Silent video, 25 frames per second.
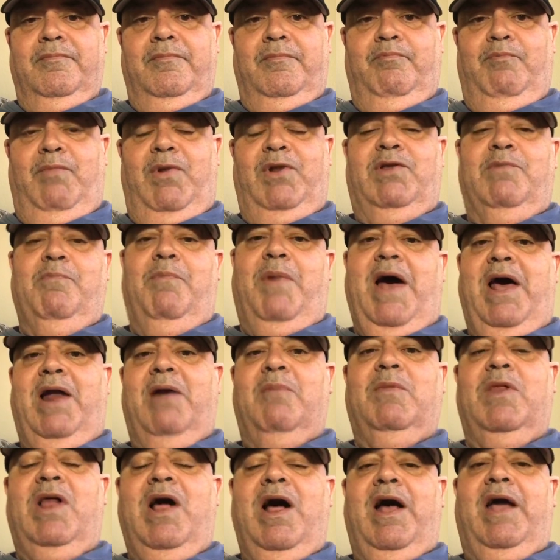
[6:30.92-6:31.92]
But the
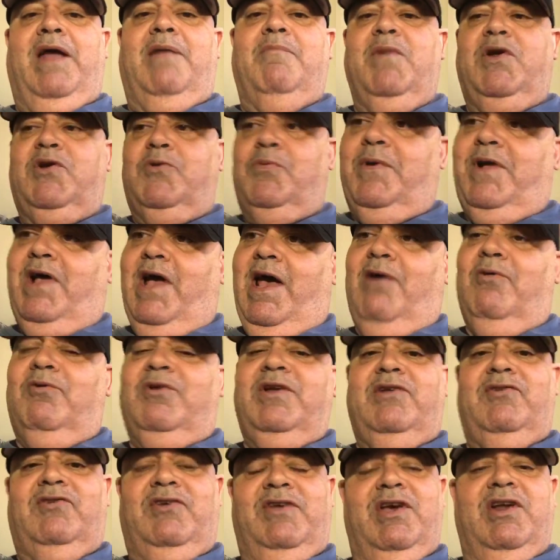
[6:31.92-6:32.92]
bottom line, Mitch McConnell
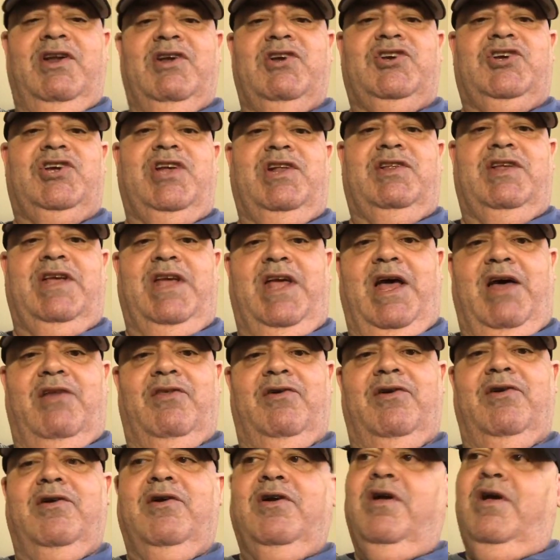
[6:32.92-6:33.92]
needs to get his shit
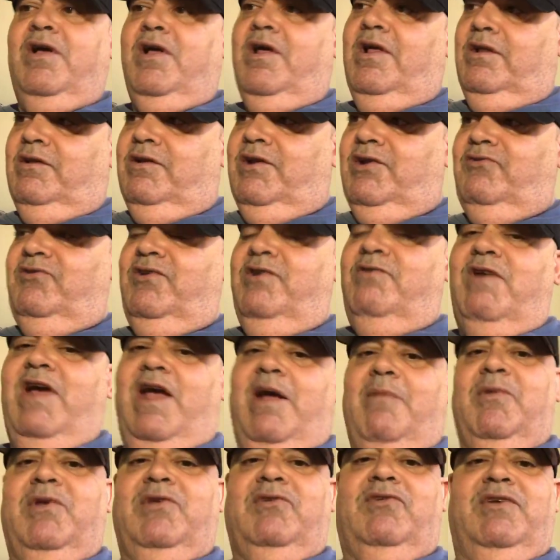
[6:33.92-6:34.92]
together. Lindsey
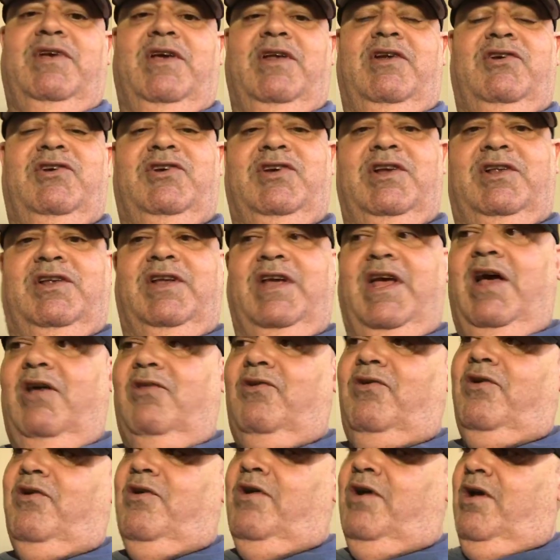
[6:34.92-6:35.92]
Graham needs to get his shit
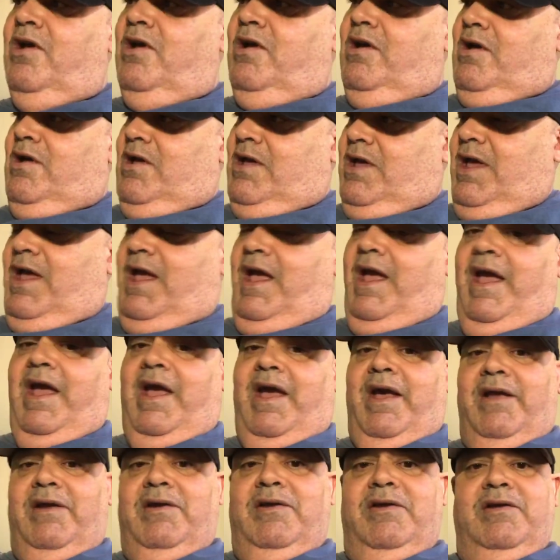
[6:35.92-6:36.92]
together.
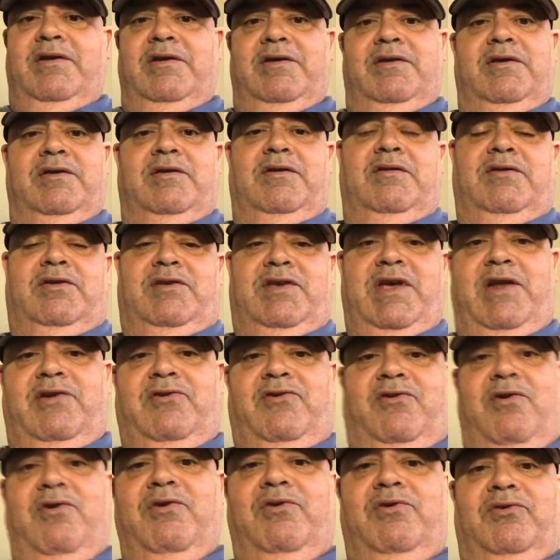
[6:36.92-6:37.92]
And Ted
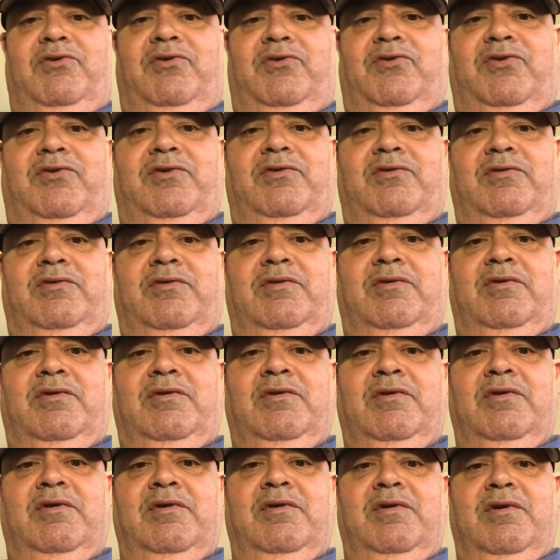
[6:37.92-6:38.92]
Cruz.
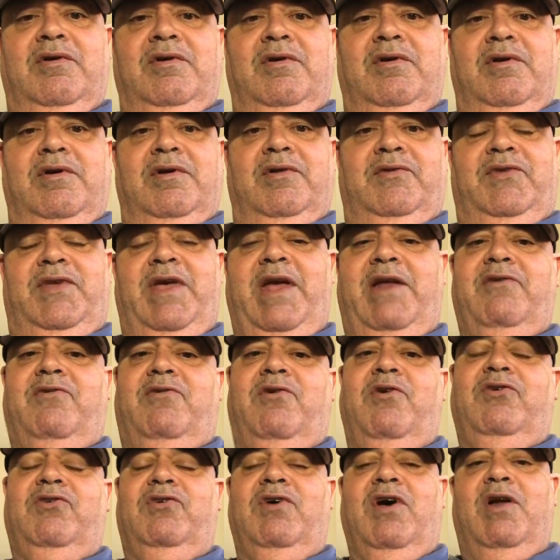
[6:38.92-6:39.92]
Ted
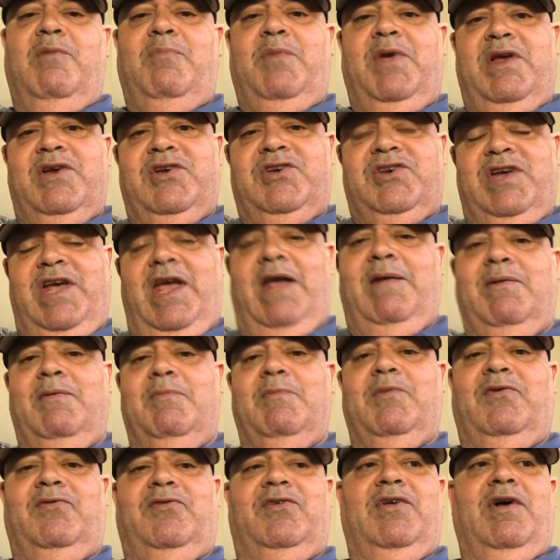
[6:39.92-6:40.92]
Cruz ought to be ashamed of
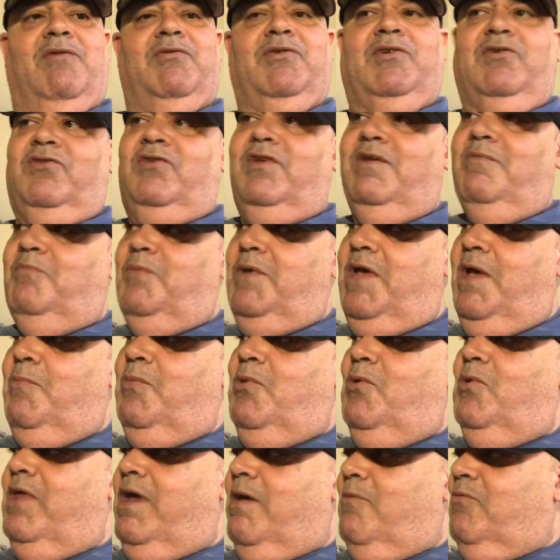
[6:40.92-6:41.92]
himself to see people that